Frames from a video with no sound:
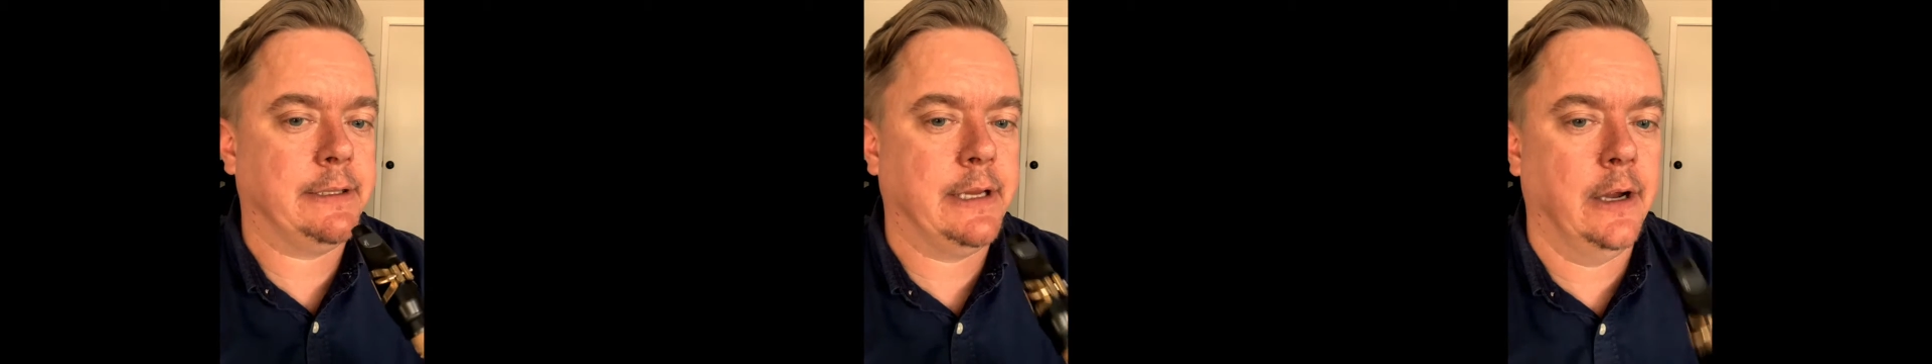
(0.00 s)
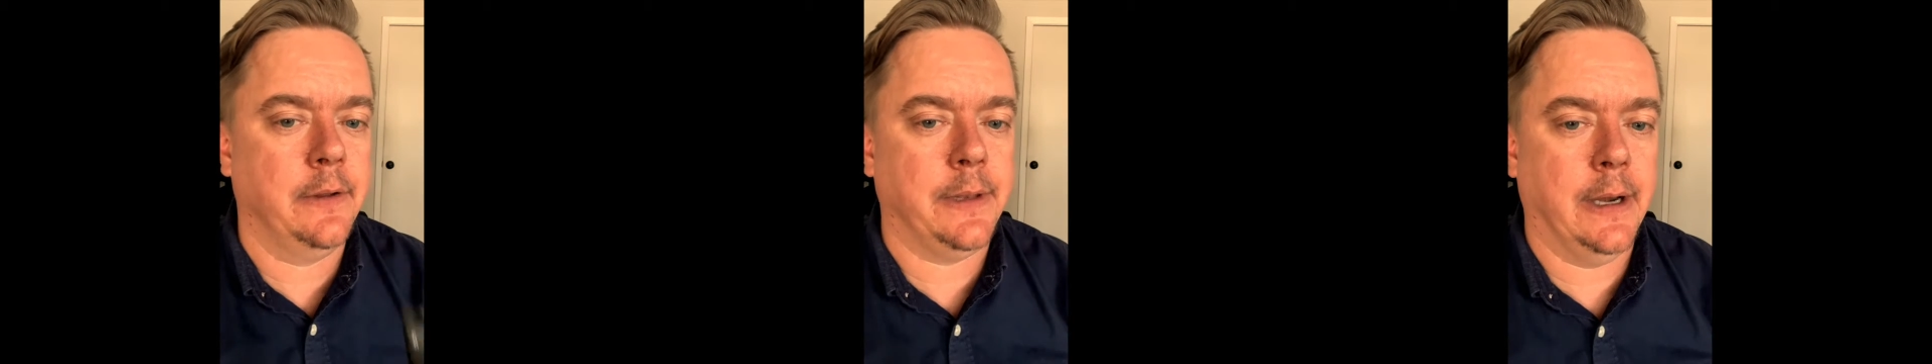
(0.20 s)

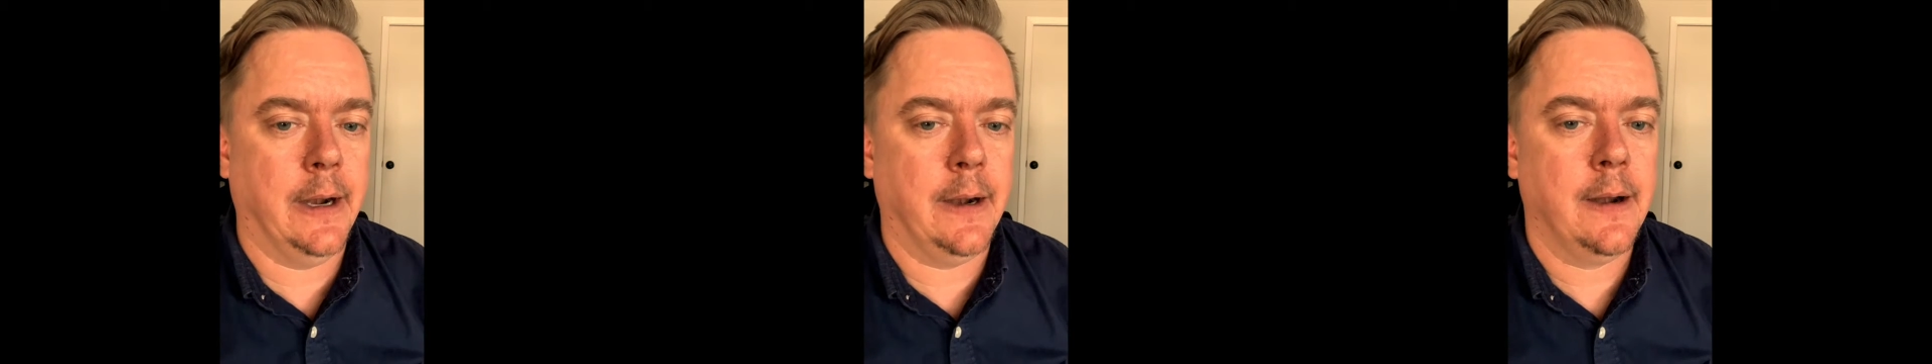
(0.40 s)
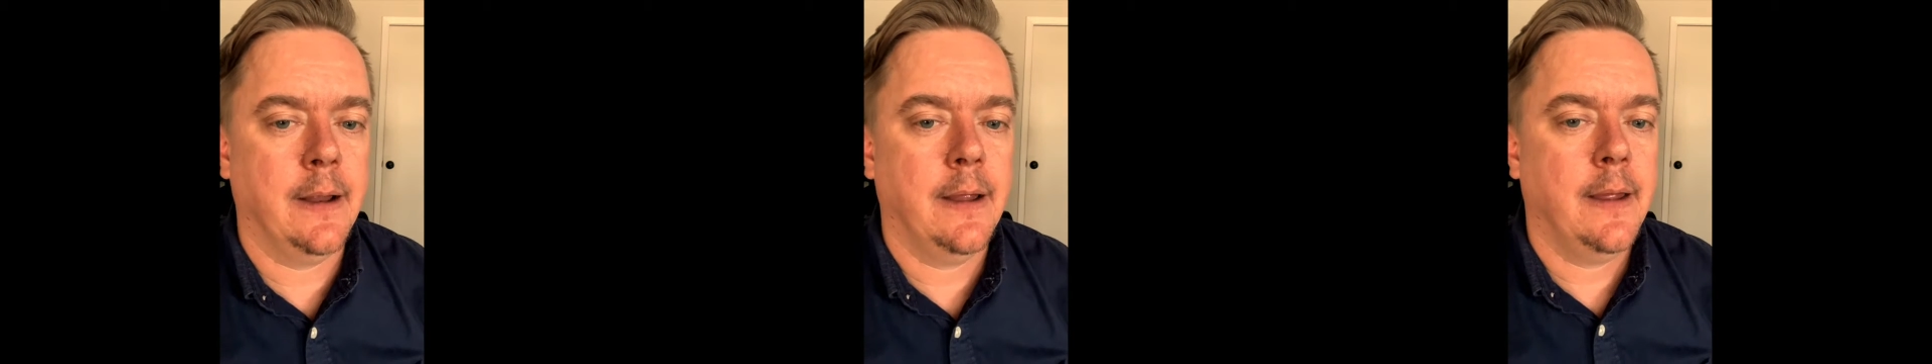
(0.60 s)
go
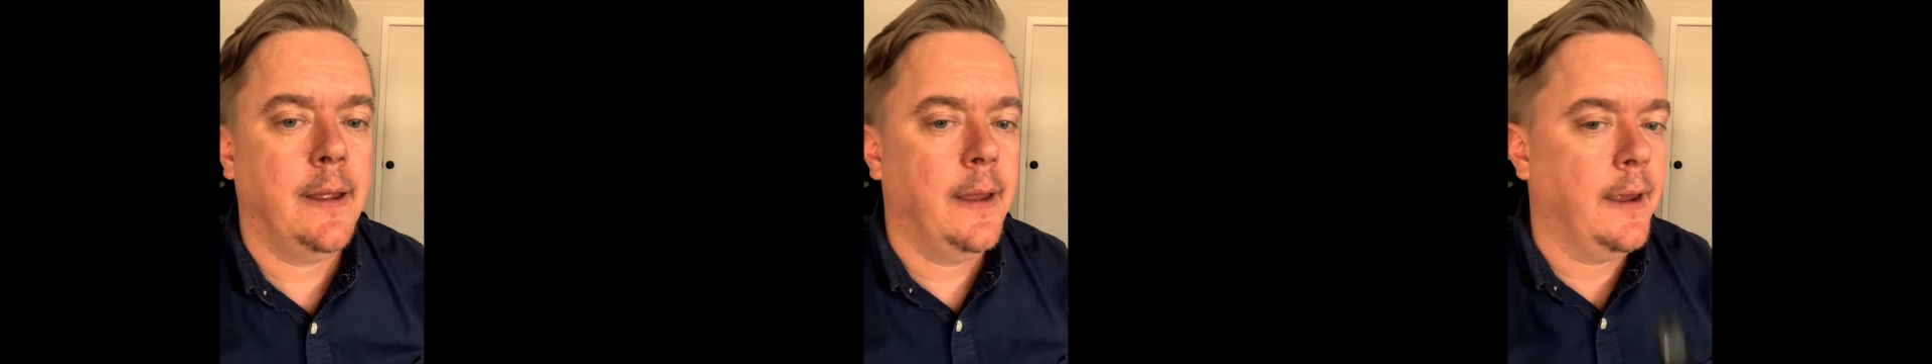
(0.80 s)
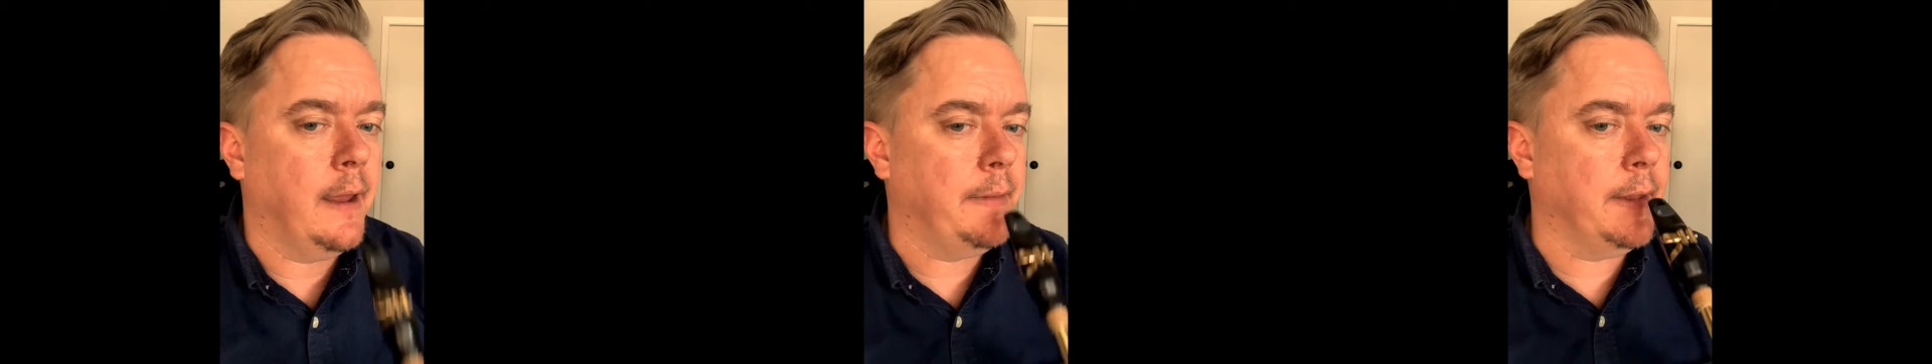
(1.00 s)
there,
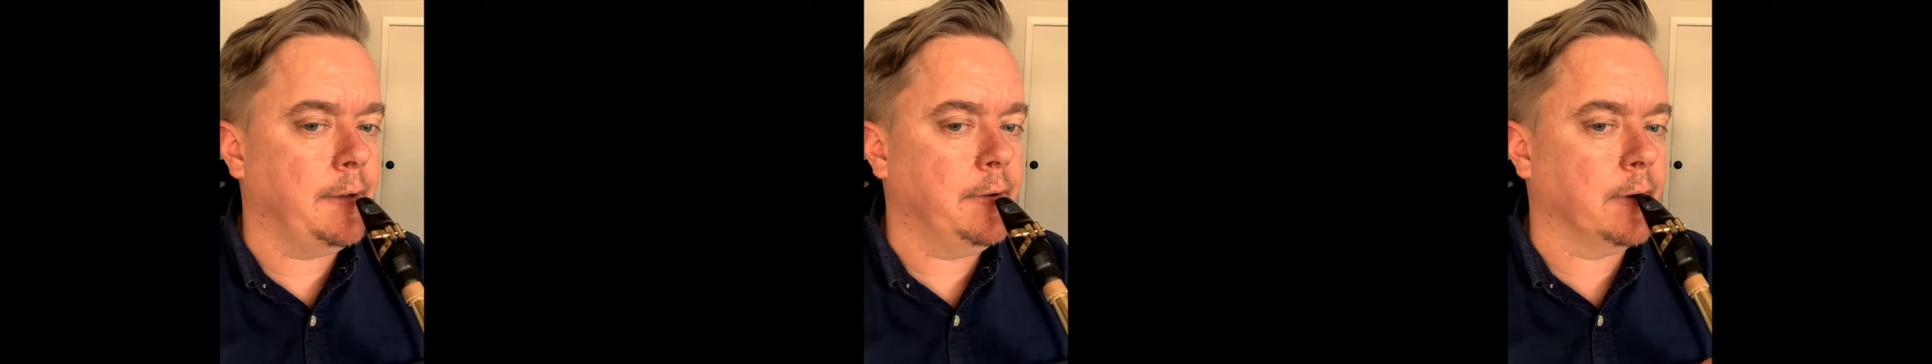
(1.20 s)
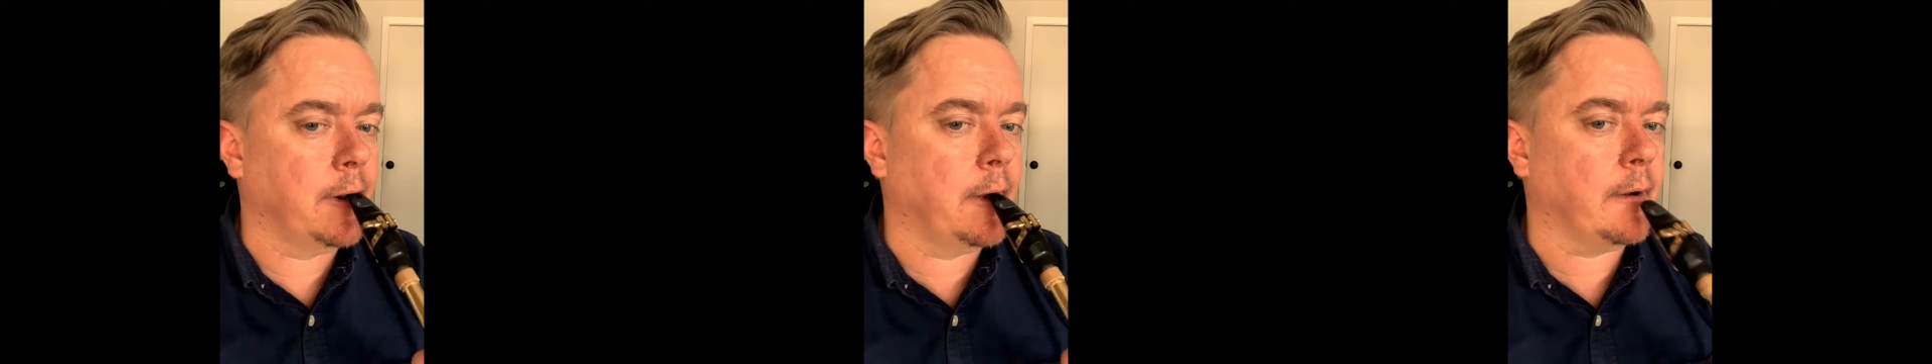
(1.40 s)
and then
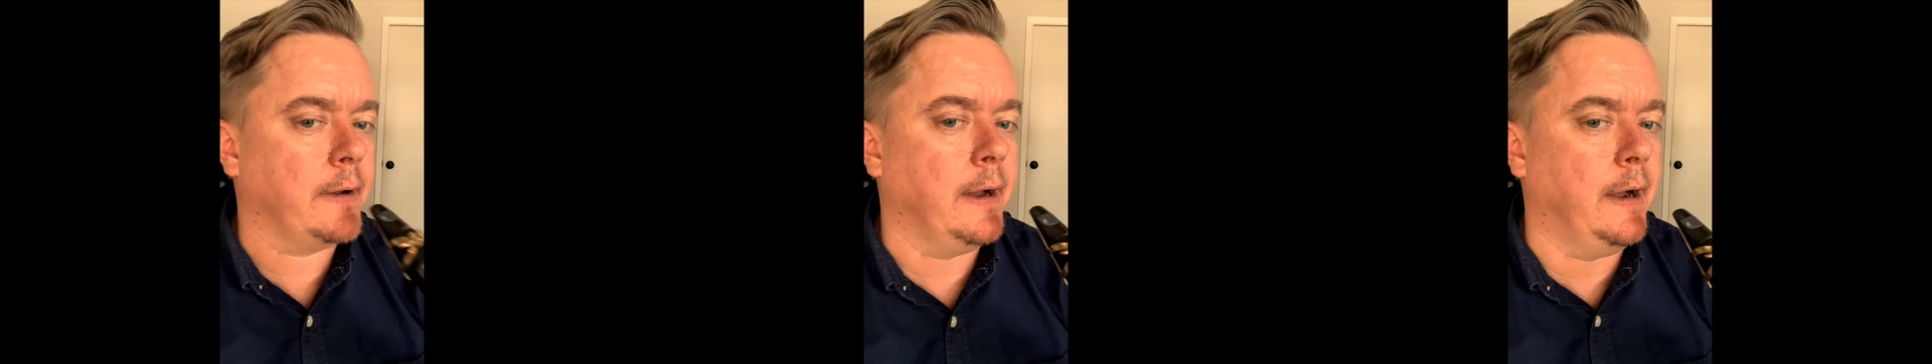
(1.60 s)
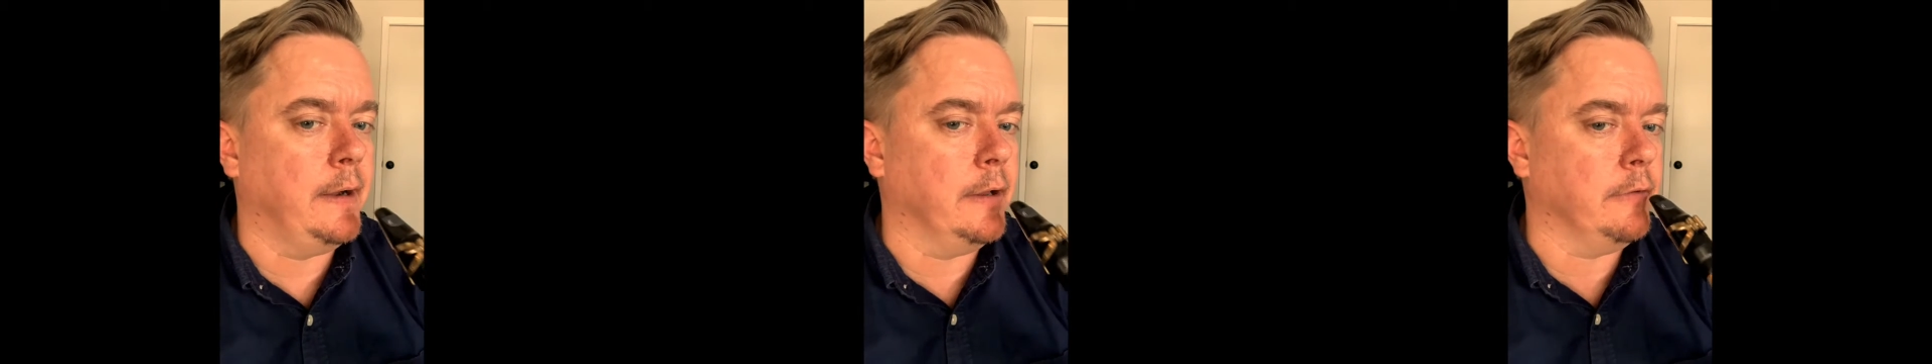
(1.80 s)
you're gonna
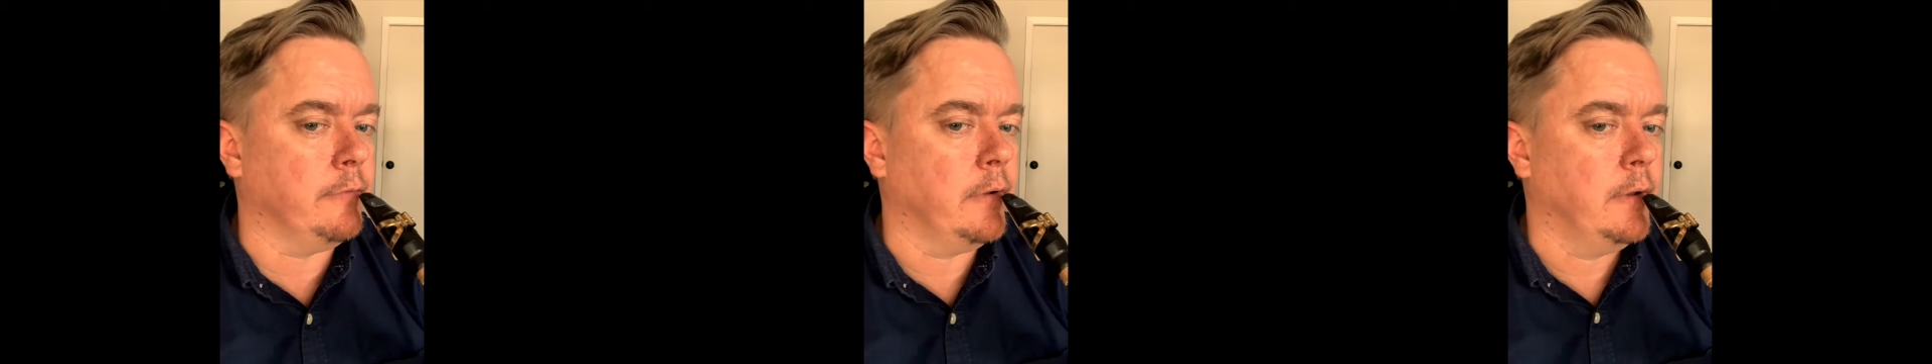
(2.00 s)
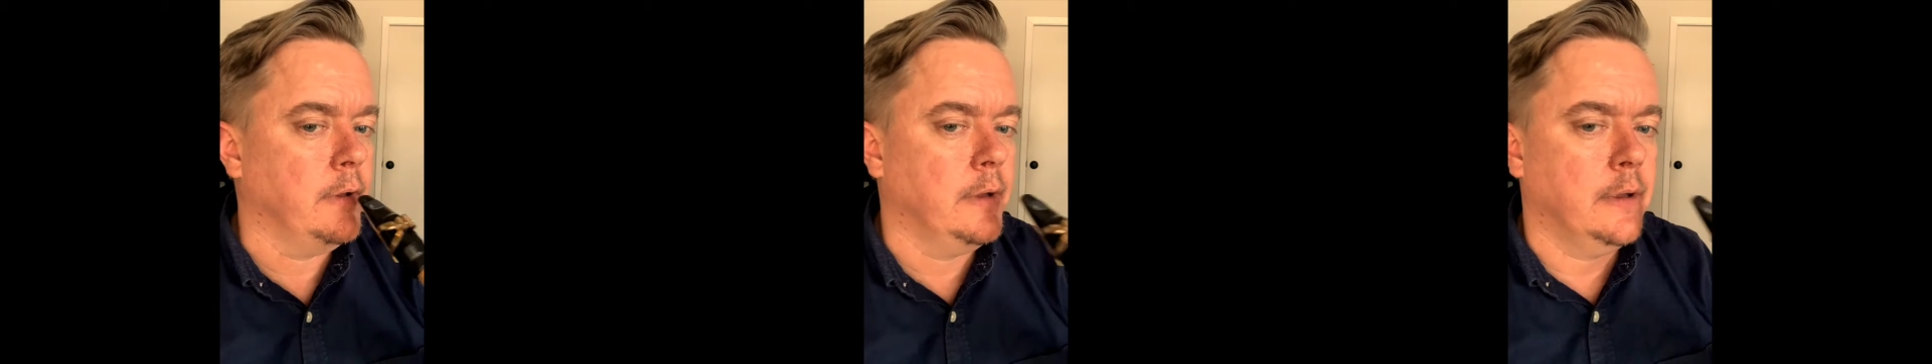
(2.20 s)
kind of